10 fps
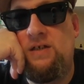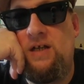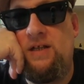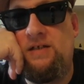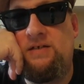
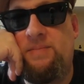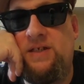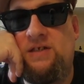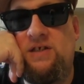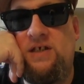and they just
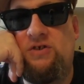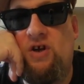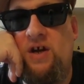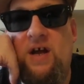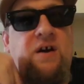basically get
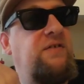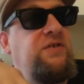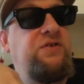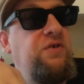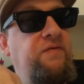dried out.
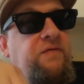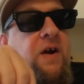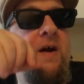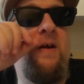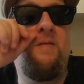There's no
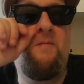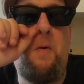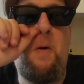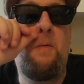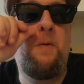frying
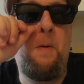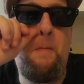involved.